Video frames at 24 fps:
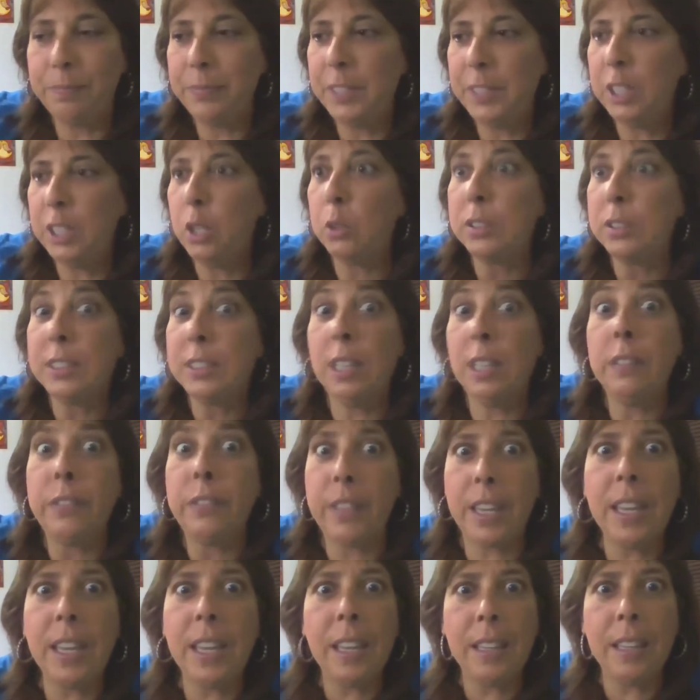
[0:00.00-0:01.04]

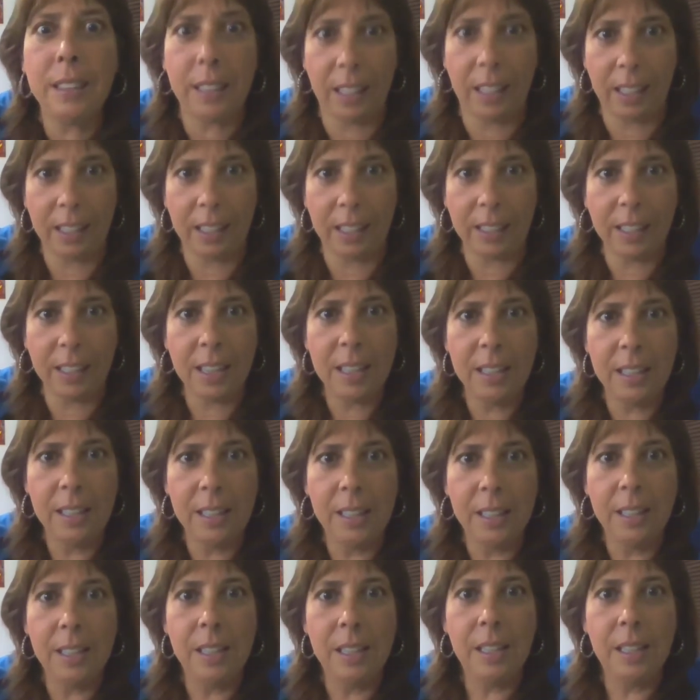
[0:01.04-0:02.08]
self-healing
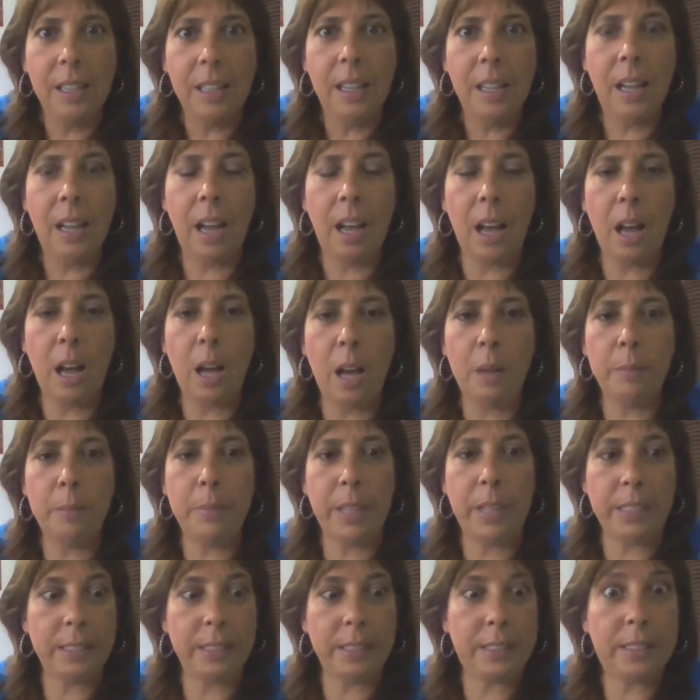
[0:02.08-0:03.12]

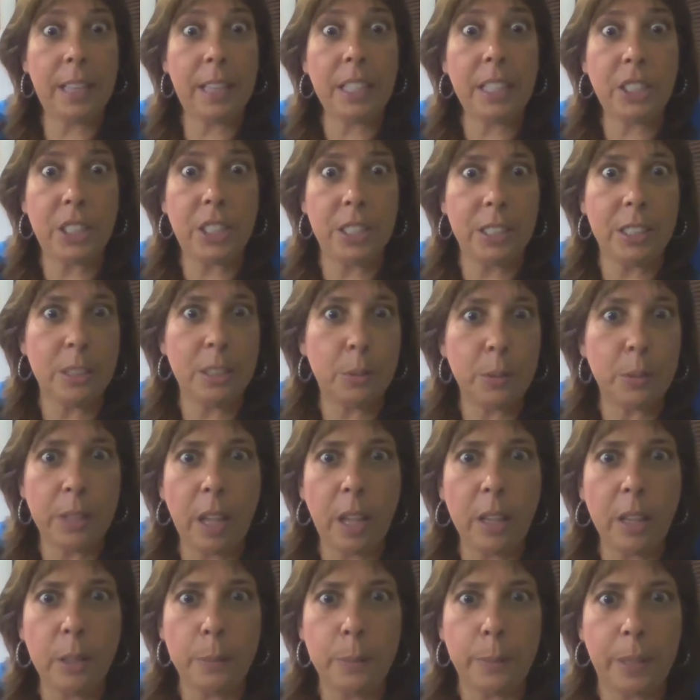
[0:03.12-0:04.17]
and sessions with
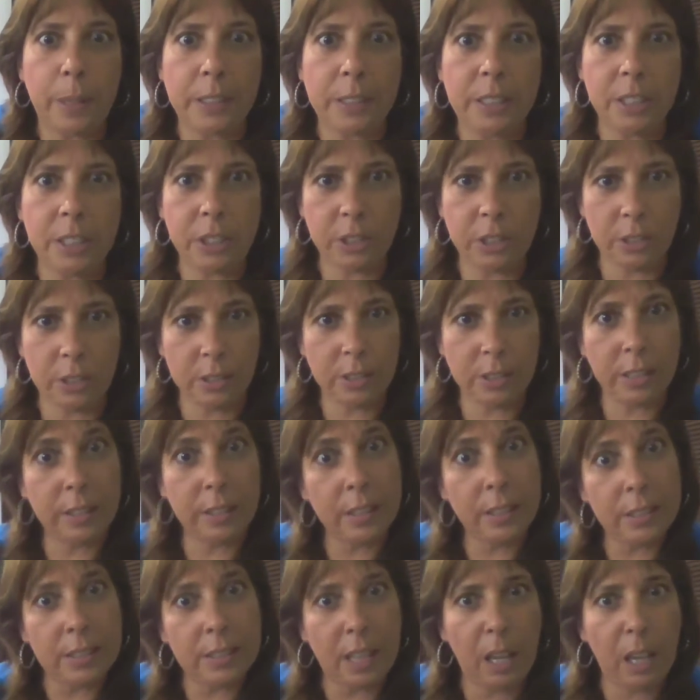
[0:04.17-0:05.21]
other practitioners at the
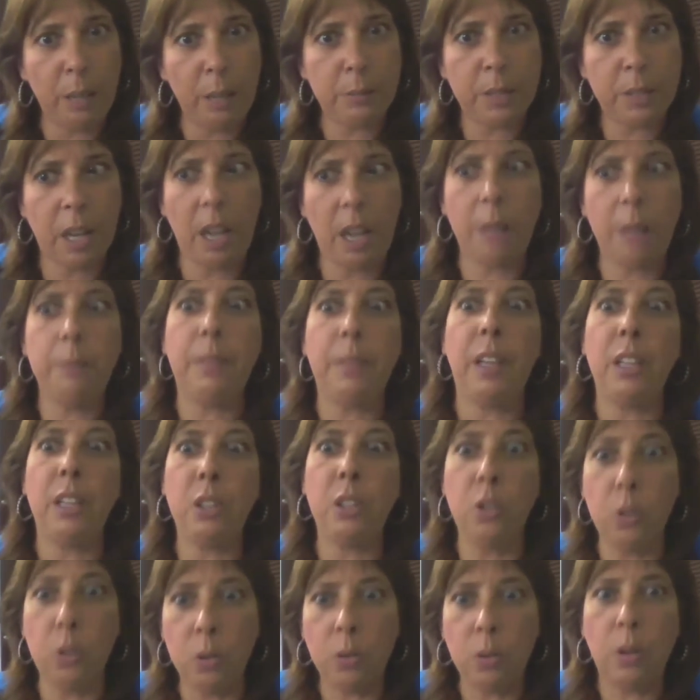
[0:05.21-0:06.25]
same time that
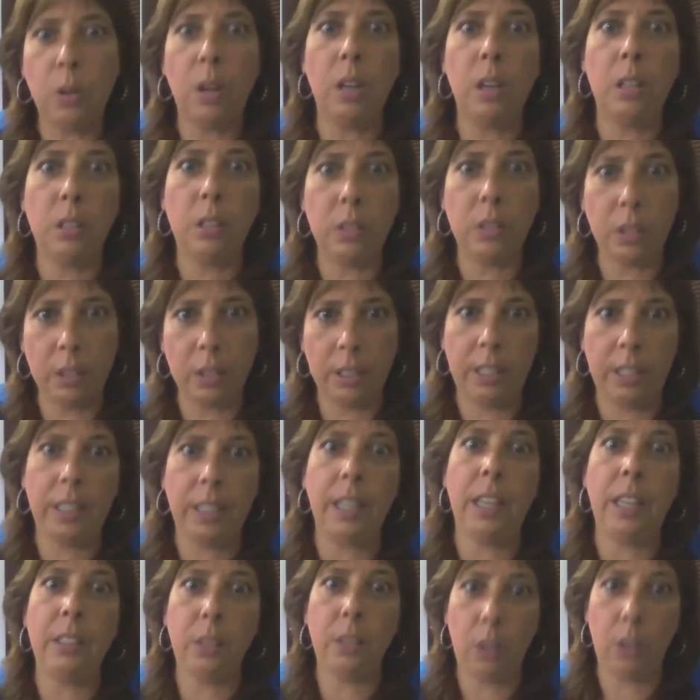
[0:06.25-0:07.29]
you are learning
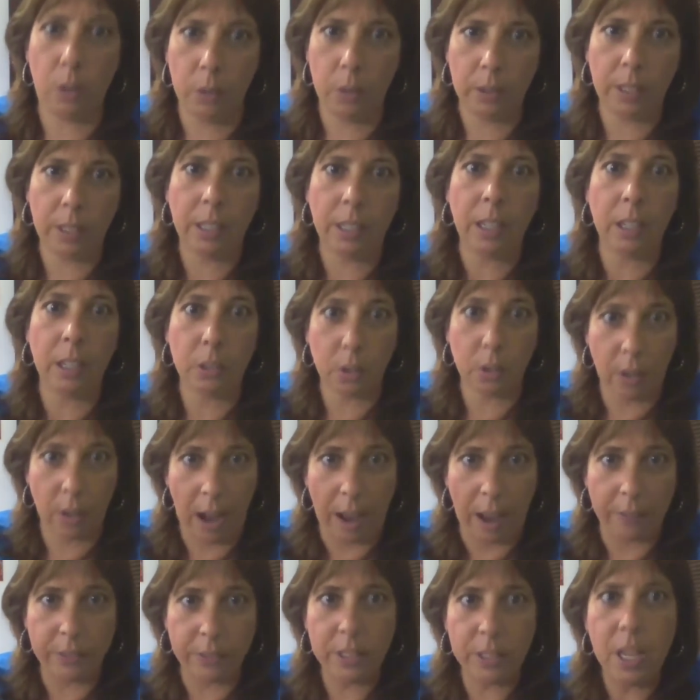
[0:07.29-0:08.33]
and honing a
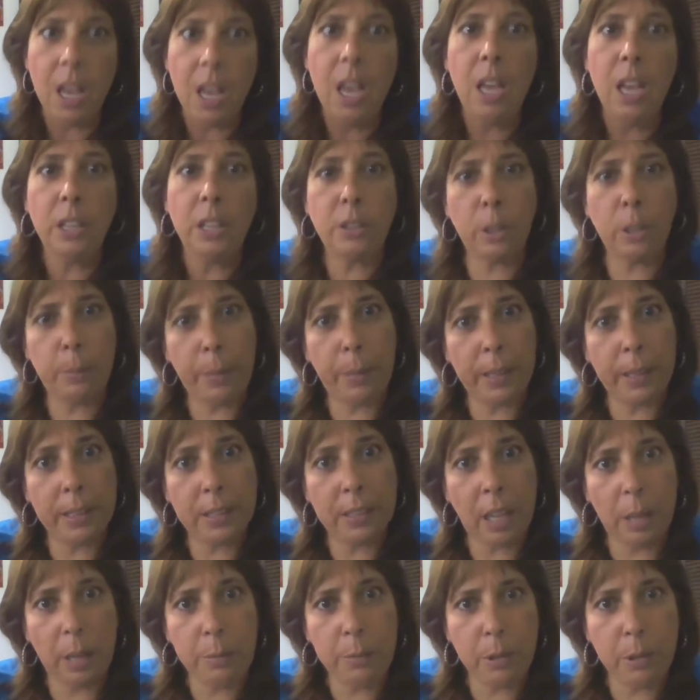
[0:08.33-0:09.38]
craft. So by the
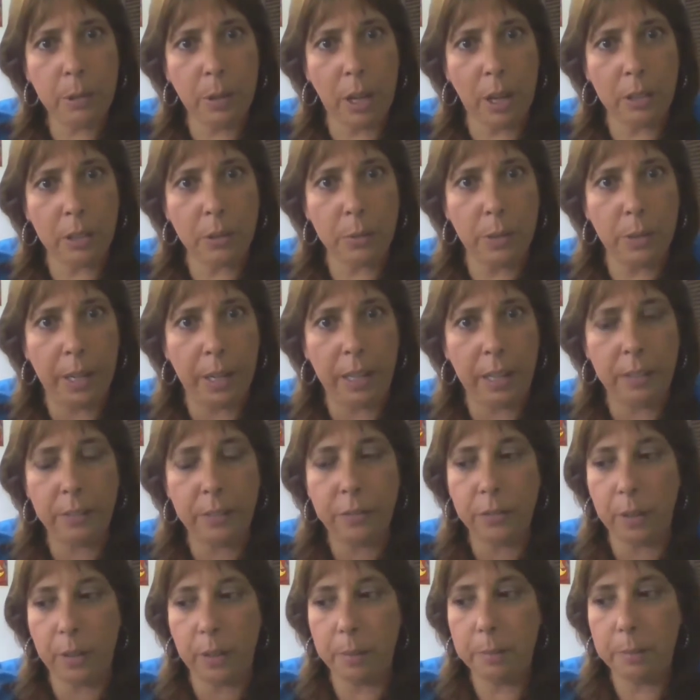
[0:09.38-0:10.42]
time you graduate
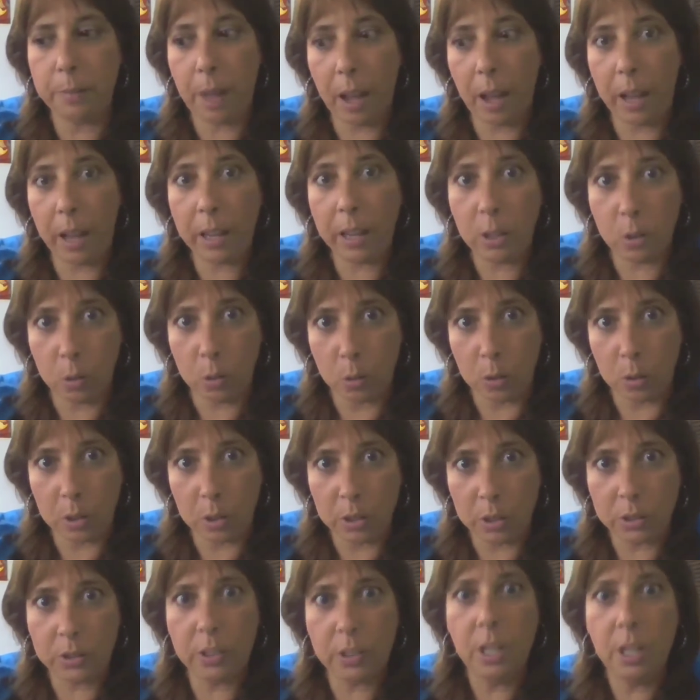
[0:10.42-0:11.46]
from my
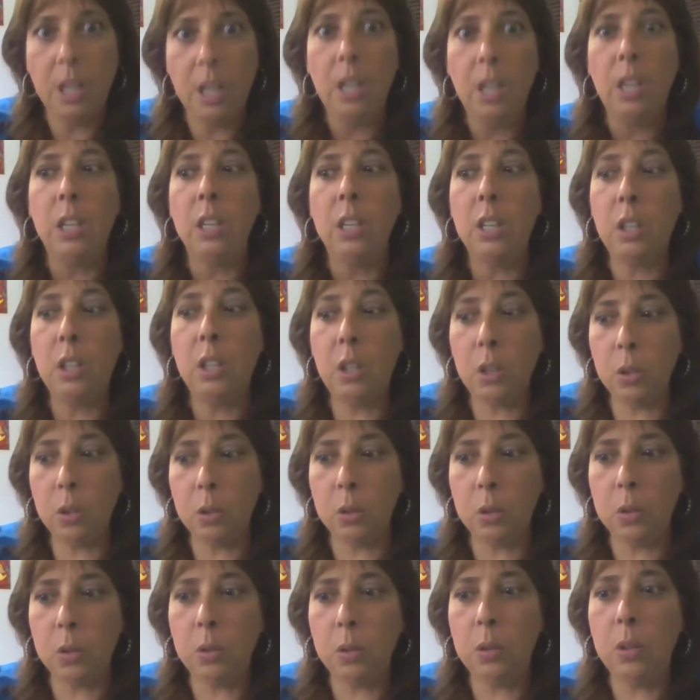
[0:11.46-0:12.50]
course,
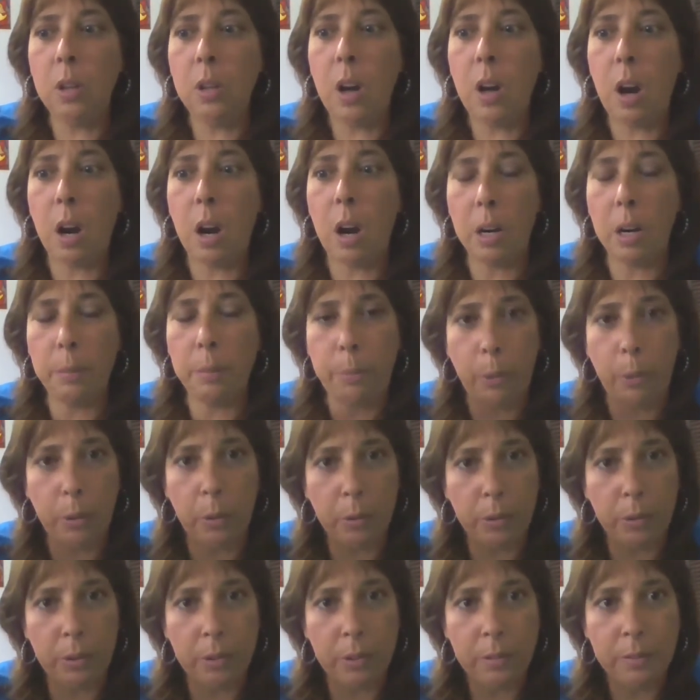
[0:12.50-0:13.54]
you are
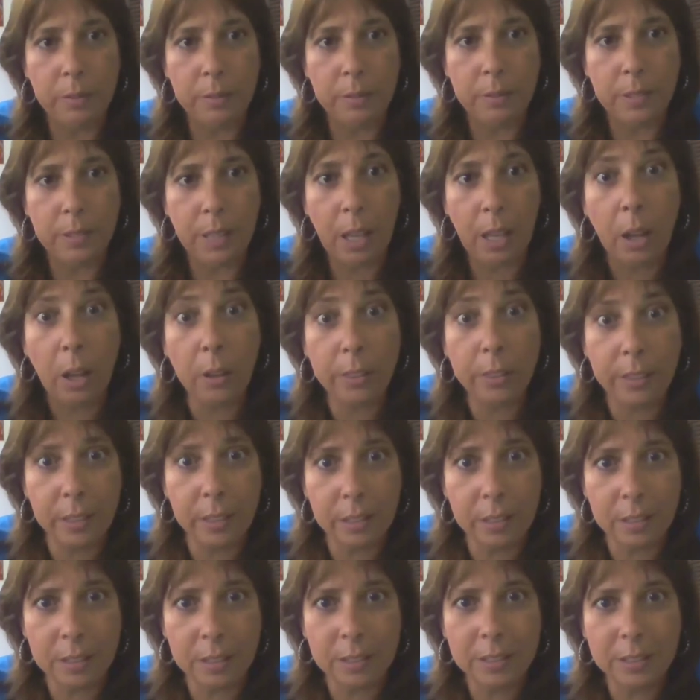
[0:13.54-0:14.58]
both
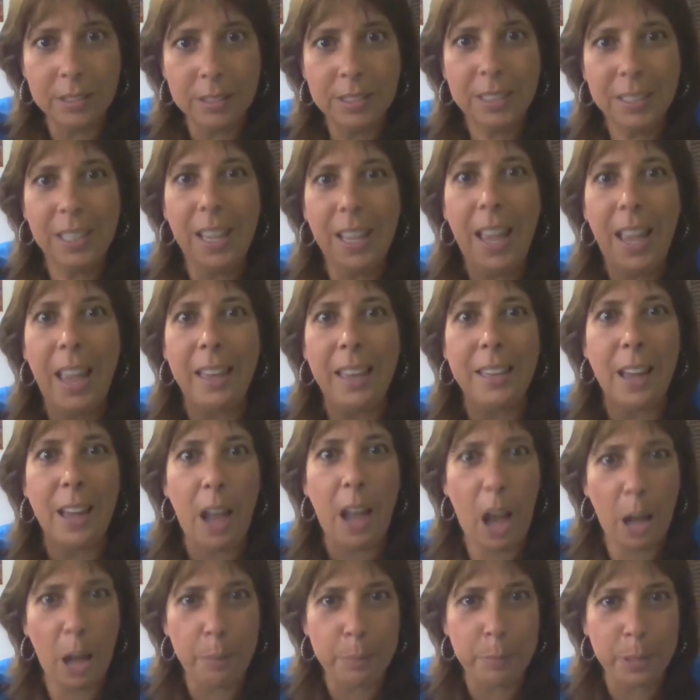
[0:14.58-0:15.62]
healthier and
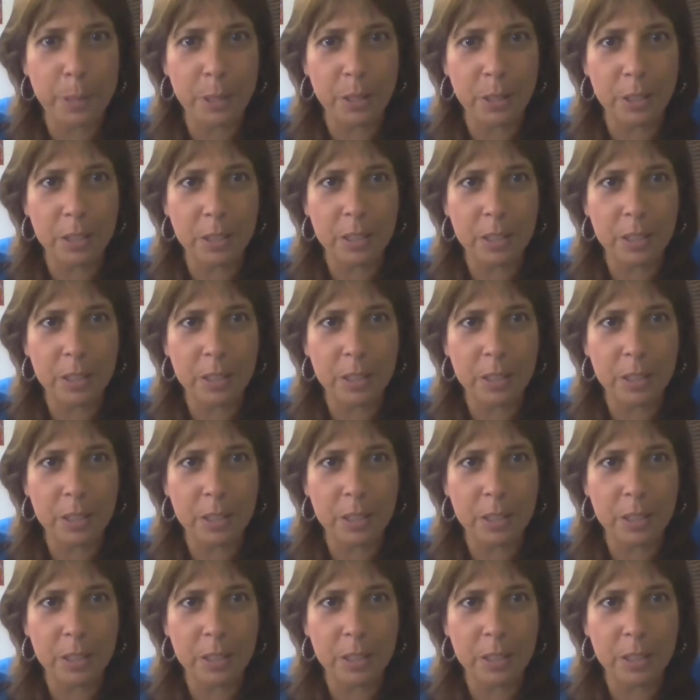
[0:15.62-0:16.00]
happier,